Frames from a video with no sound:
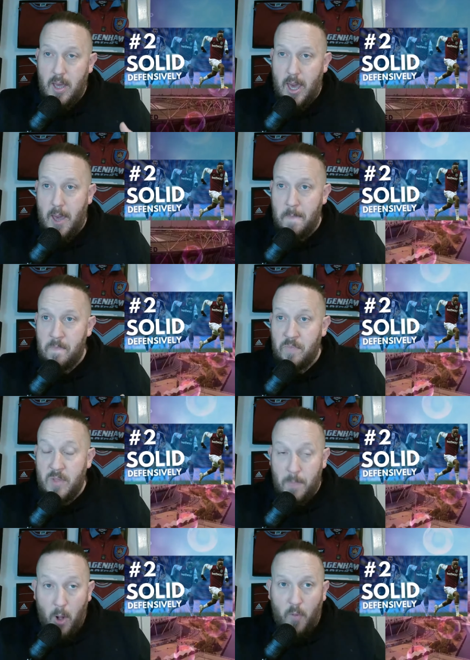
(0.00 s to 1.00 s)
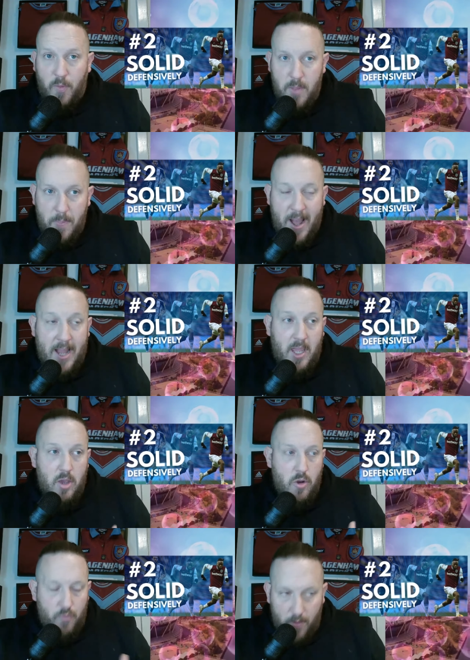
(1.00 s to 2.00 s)
um, the ball from the back,
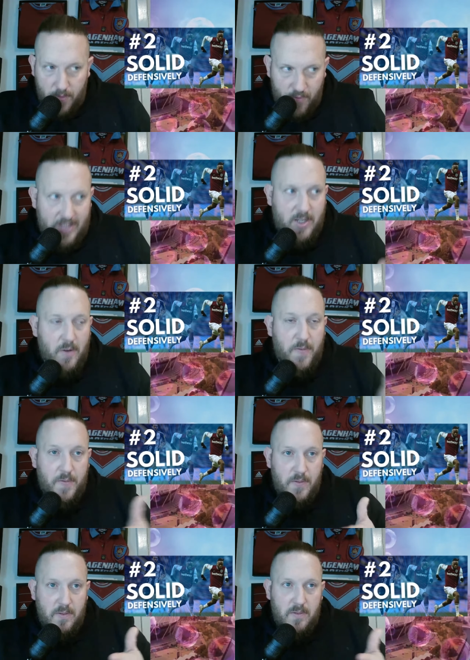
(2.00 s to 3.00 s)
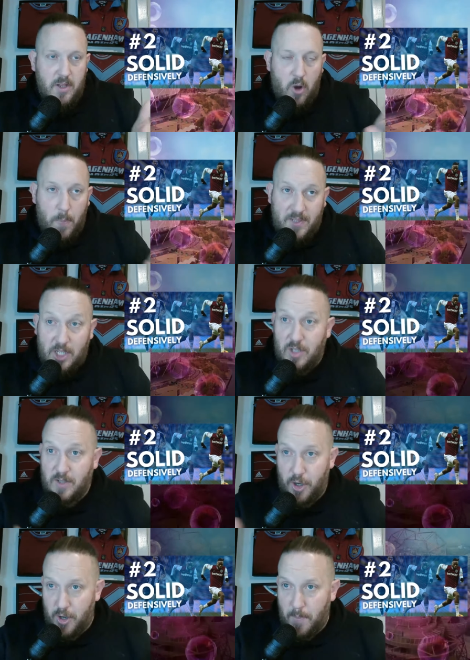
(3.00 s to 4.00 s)
you run the risk of the opposition
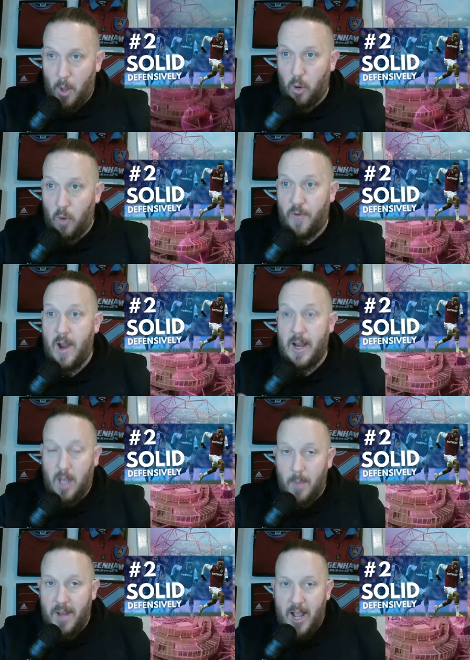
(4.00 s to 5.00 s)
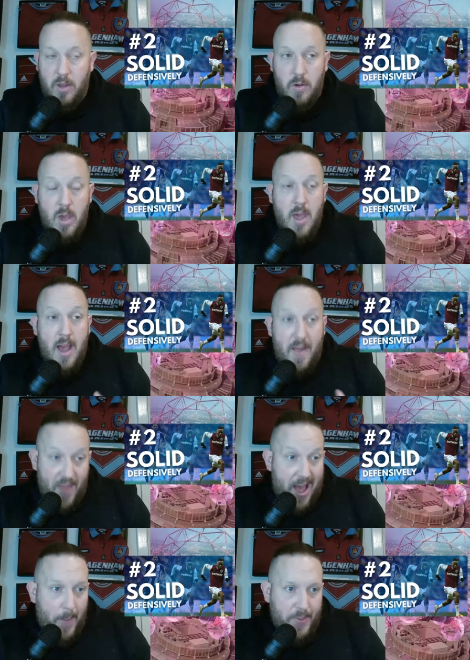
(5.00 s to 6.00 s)
turning the ball over and coming at you,
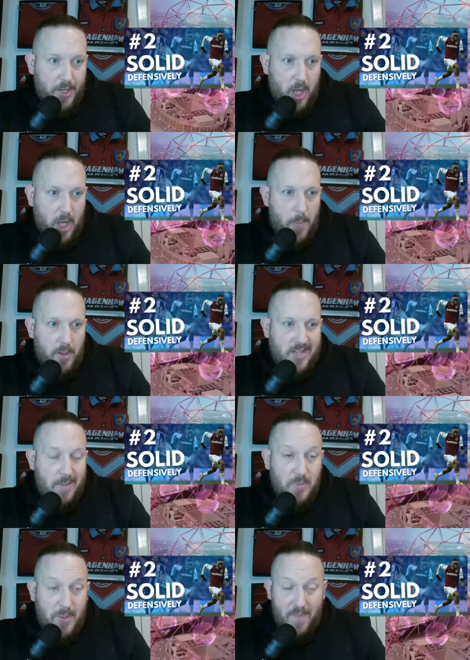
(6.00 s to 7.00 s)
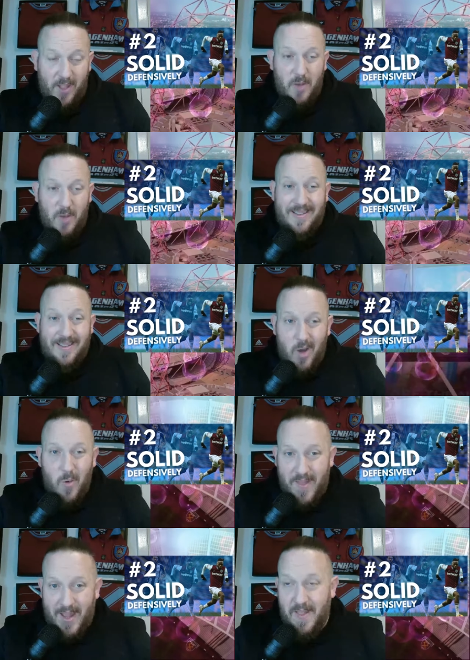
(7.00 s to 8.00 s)
and that happened a couple of times, but I felt like we
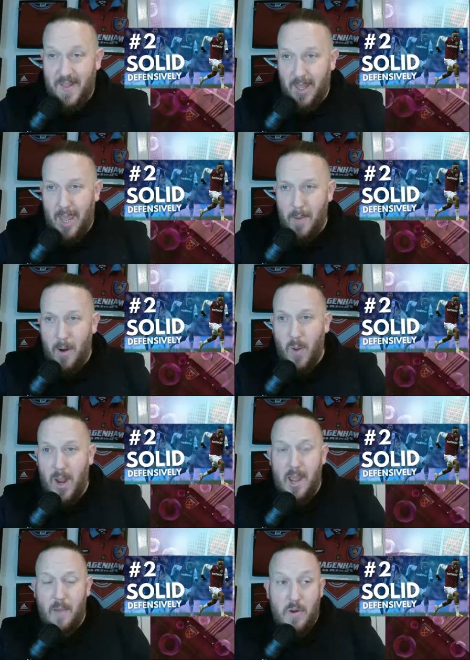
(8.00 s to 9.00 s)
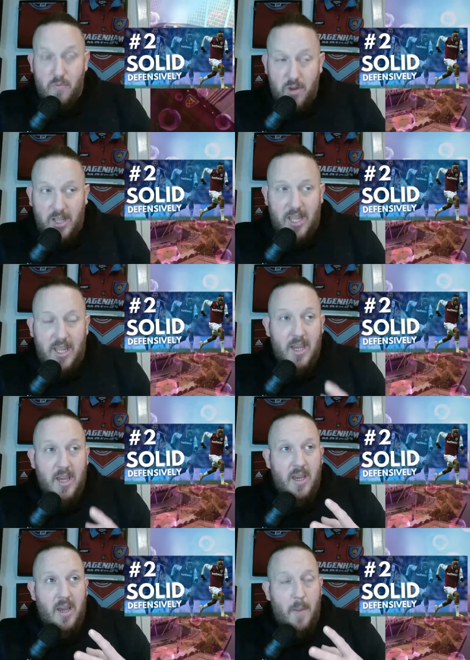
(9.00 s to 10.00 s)
dealt with anything that came our way, and we
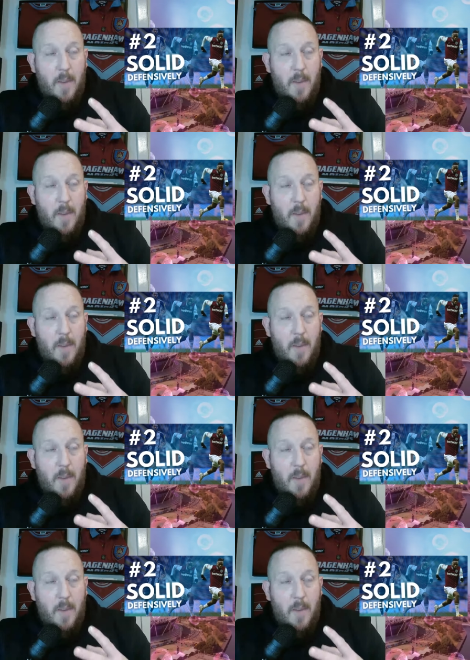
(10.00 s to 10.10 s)
really...